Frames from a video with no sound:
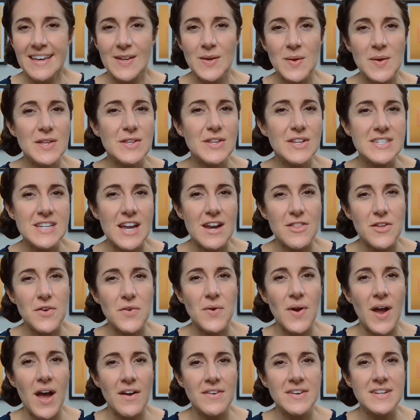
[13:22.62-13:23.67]
you know, he looked out at the
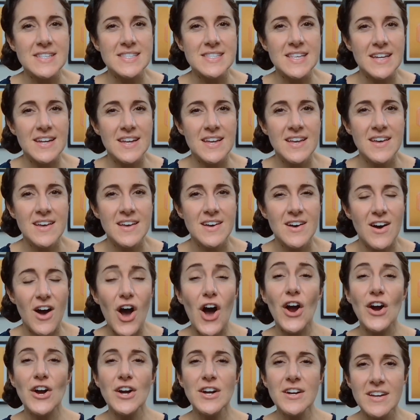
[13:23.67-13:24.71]
crowd and he said,
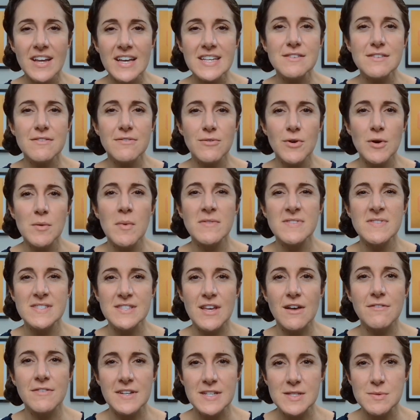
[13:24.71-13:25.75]
"Art as a form of
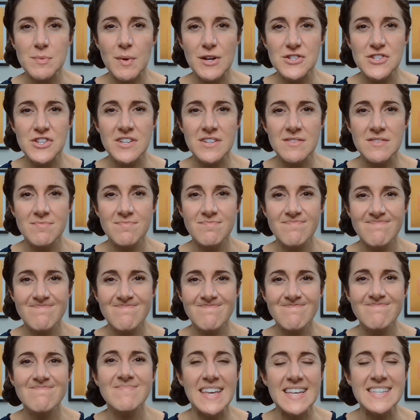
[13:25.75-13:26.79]
self-expression
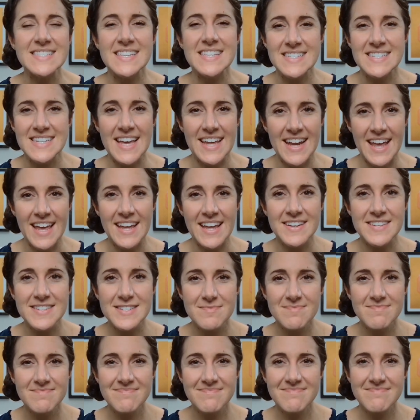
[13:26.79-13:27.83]
is a dead
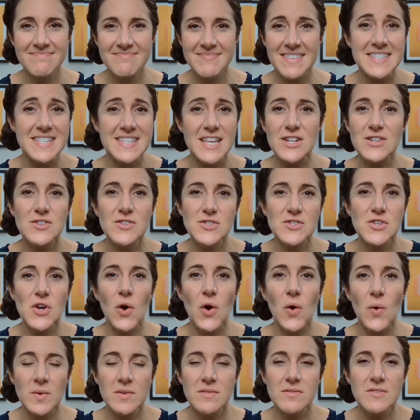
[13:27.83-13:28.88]
end." He said,
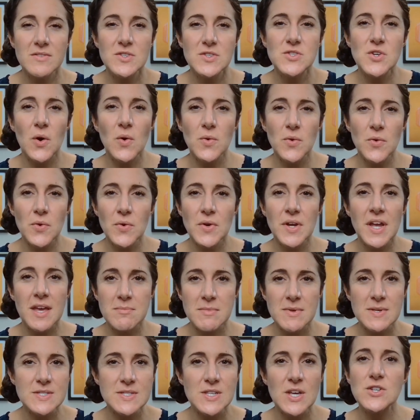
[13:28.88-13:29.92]
don't, don't
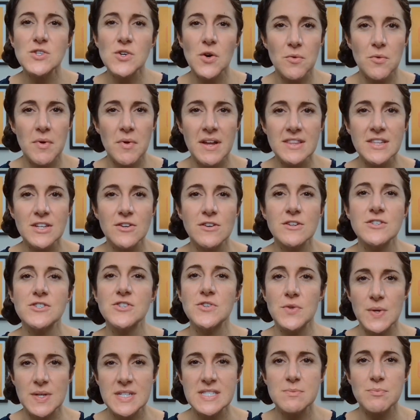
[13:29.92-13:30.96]
create music. Don't write
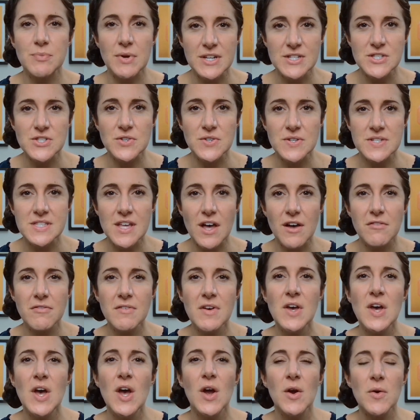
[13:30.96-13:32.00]
literature to express
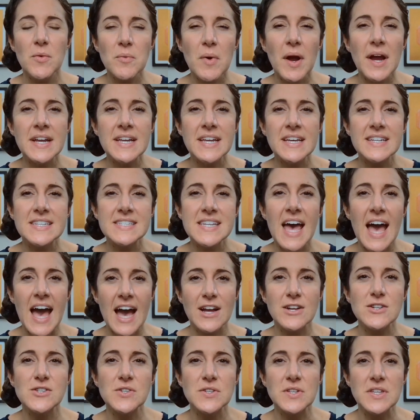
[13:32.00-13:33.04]
yourself. Write it to
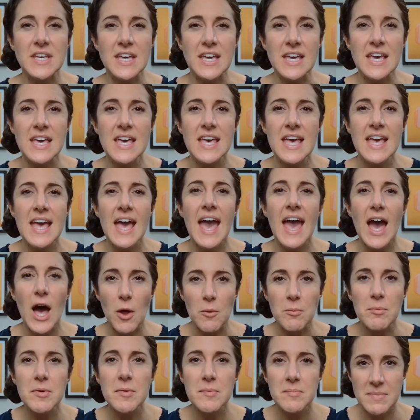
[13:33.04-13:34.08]
actually
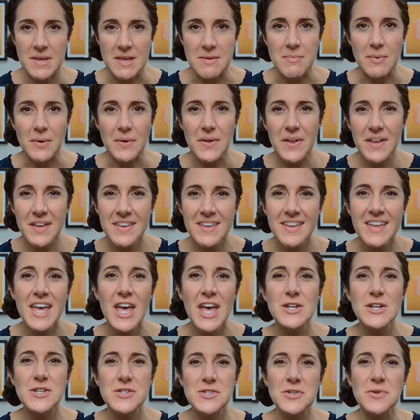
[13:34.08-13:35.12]
help people,
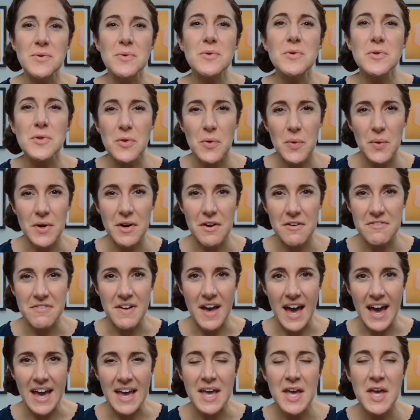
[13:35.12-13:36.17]
to
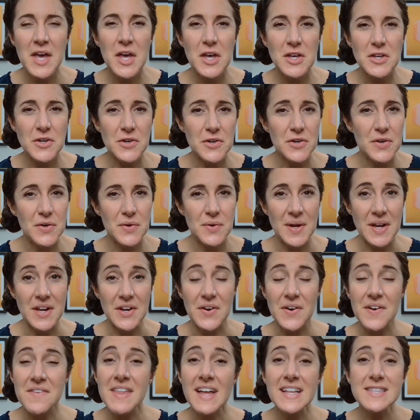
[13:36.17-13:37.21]
glorify your
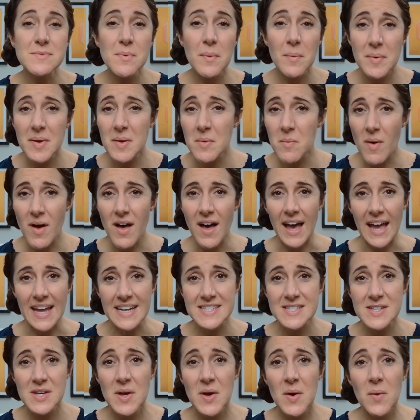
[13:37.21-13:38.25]
creator. And that's what we
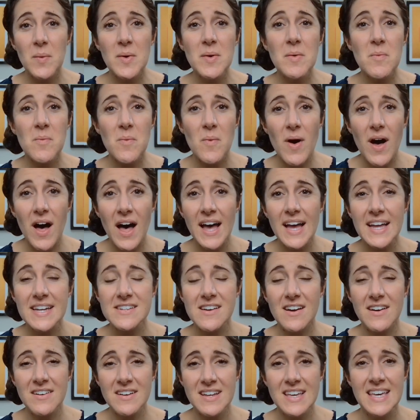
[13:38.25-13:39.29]
want. We want
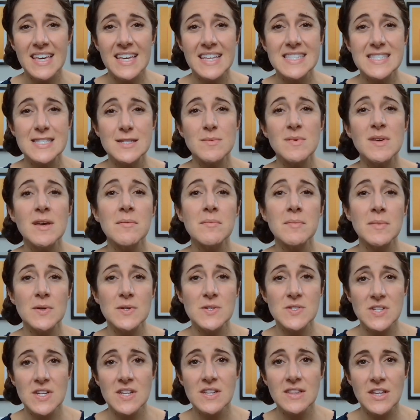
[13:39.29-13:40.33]
our kids to be
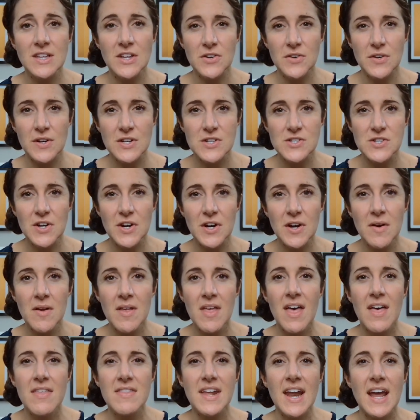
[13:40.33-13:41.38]
immersed in literature
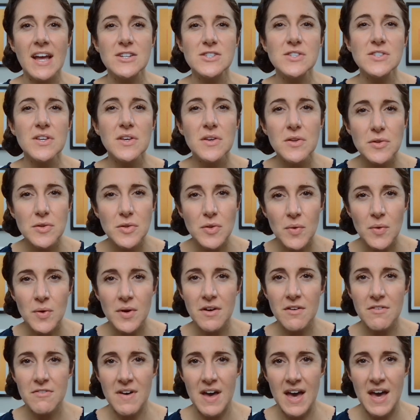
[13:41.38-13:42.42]
that actually
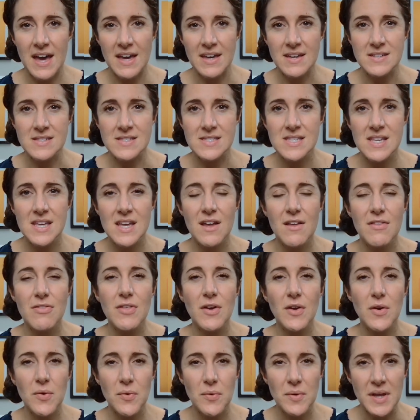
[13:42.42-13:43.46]
glorifies
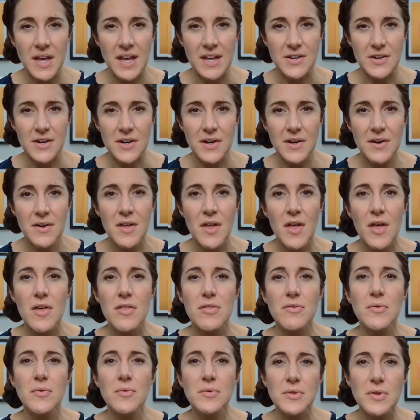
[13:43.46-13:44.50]
the creator
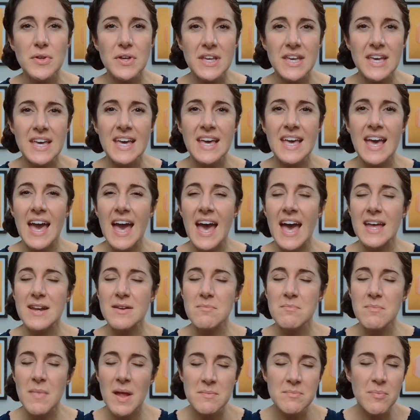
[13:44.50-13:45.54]
through looking at
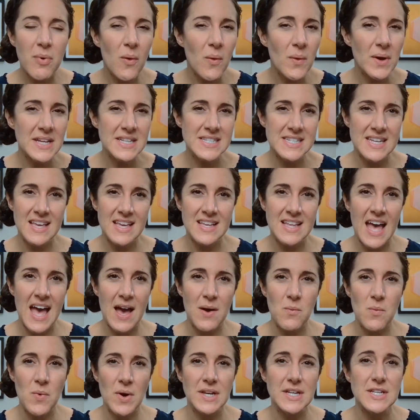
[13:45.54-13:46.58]
and pointing
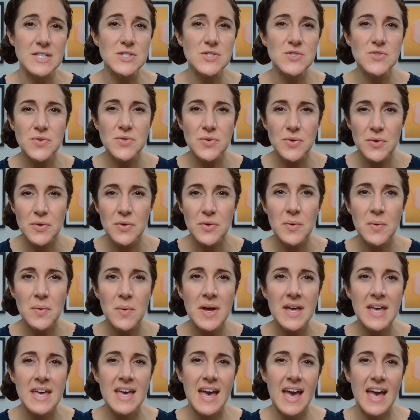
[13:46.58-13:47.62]
at what is true
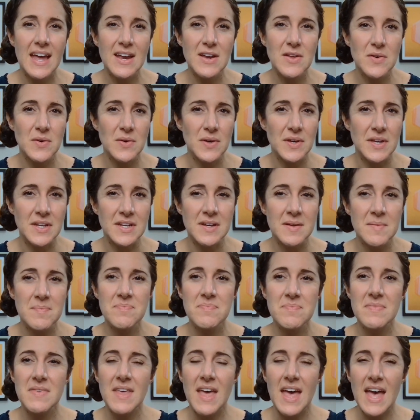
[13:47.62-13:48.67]
and good
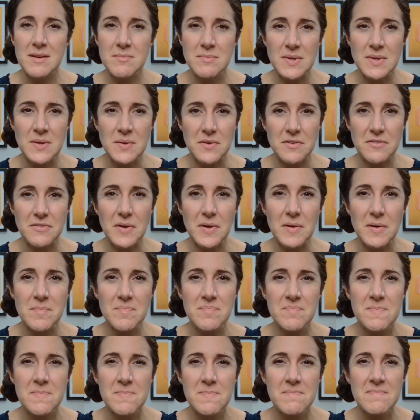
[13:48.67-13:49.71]
and beautiful.